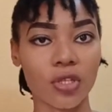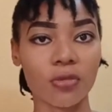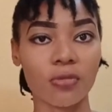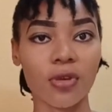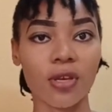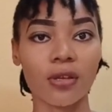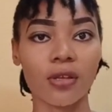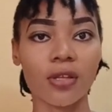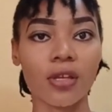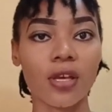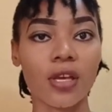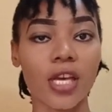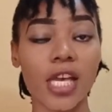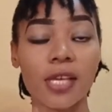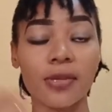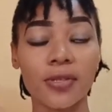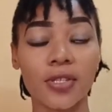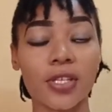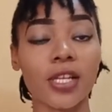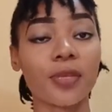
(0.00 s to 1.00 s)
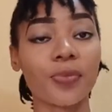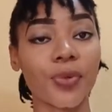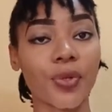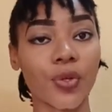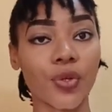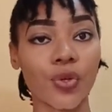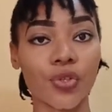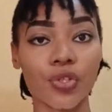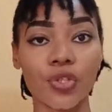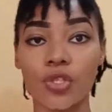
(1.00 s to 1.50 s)
to smell, especially
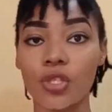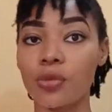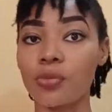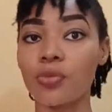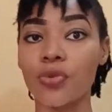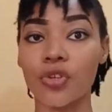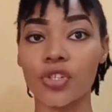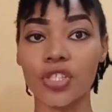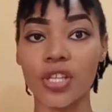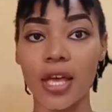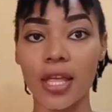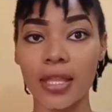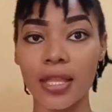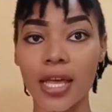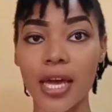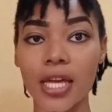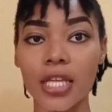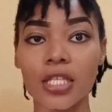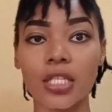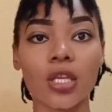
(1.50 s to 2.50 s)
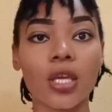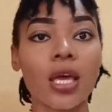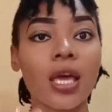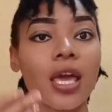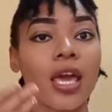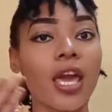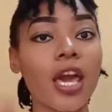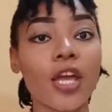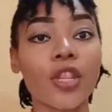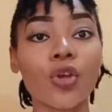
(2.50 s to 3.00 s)
because you didn't brush at night,
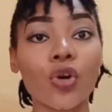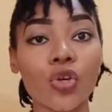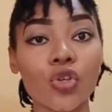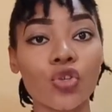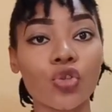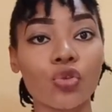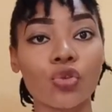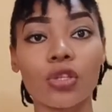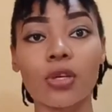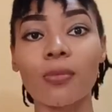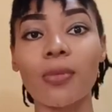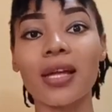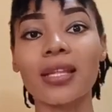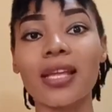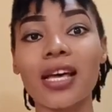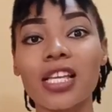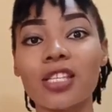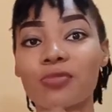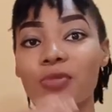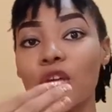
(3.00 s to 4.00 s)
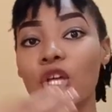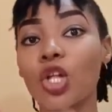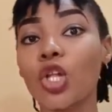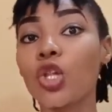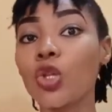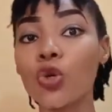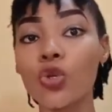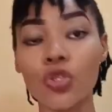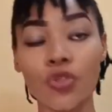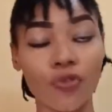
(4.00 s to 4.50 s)
and also the mouth has been
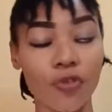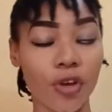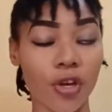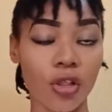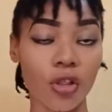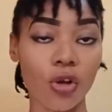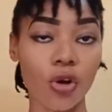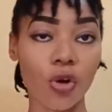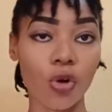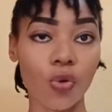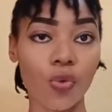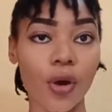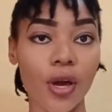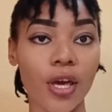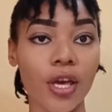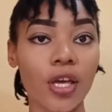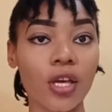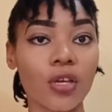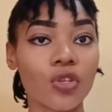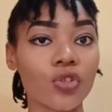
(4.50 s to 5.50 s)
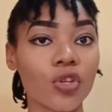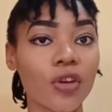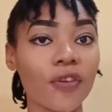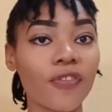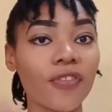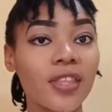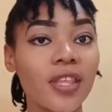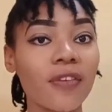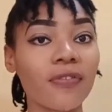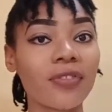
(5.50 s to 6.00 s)
closed for a long while. So
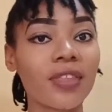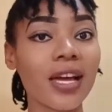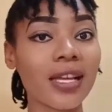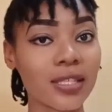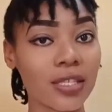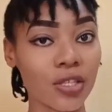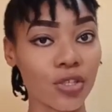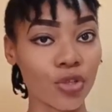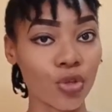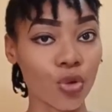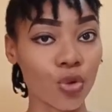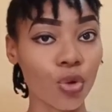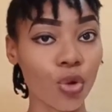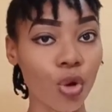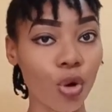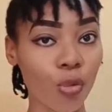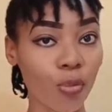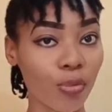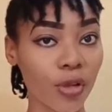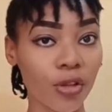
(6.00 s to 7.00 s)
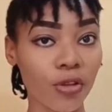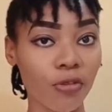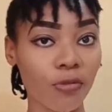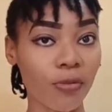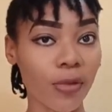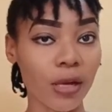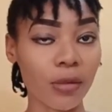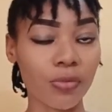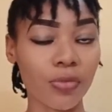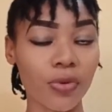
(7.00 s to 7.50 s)
if that is your own complaint
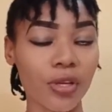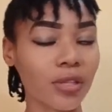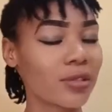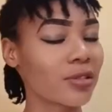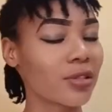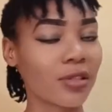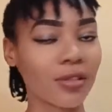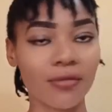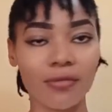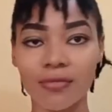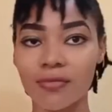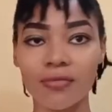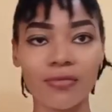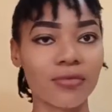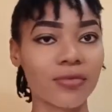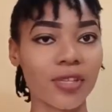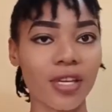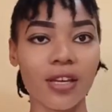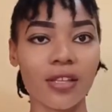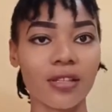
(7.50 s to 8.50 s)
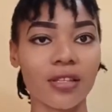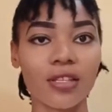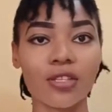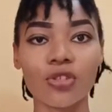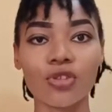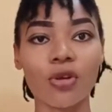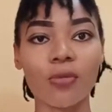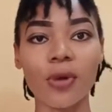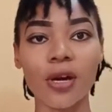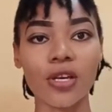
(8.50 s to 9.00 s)
of bad breath, then
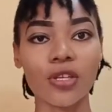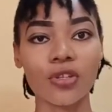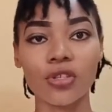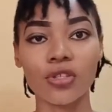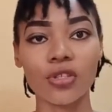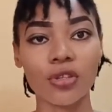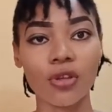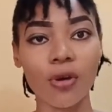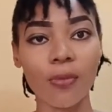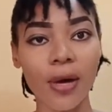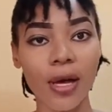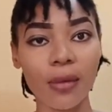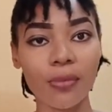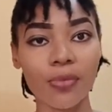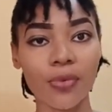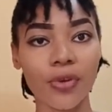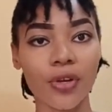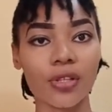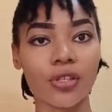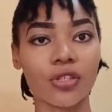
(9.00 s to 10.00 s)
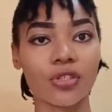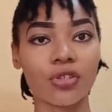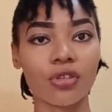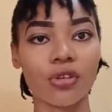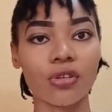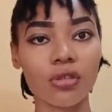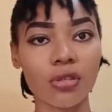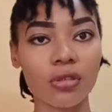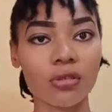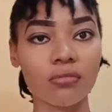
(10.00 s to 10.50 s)
it's normal. It's not bad breath, it's
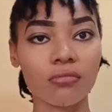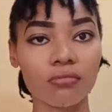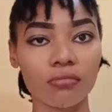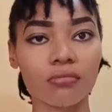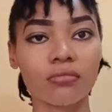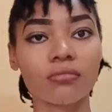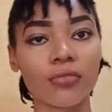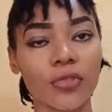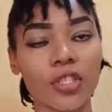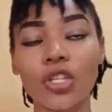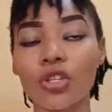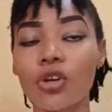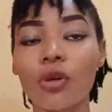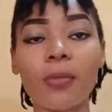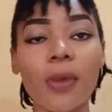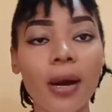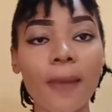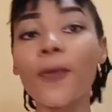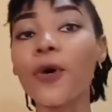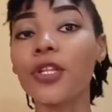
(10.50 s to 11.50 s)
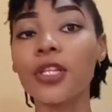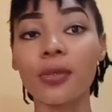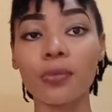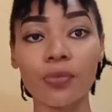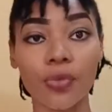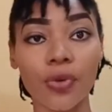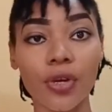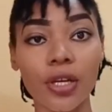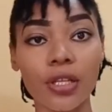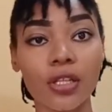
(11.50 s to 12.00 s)
just a normal
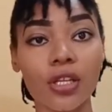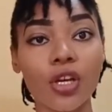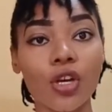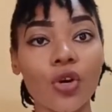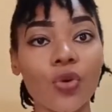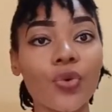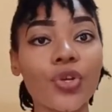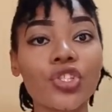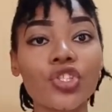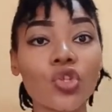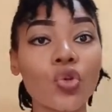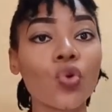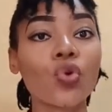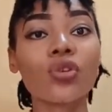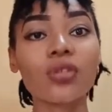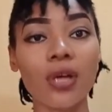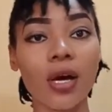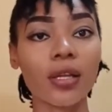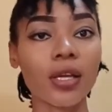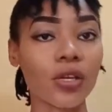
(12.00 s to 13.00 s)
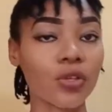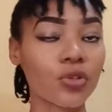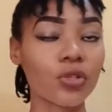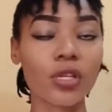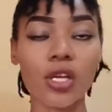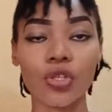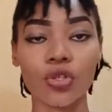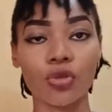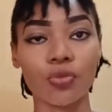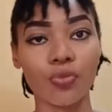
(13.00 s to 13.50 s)
morning breath, which goes out as
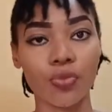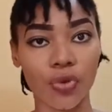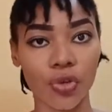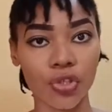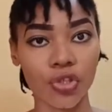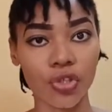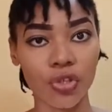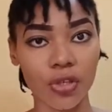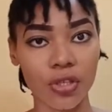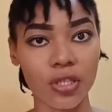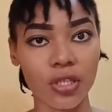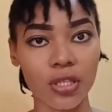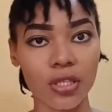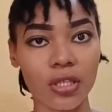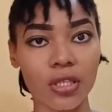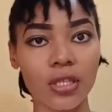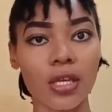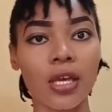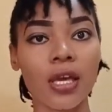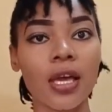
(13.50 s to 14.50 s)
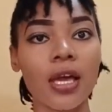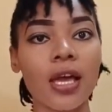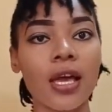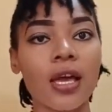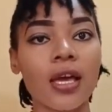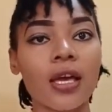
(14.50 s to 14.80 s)
soon as you brush your teeth.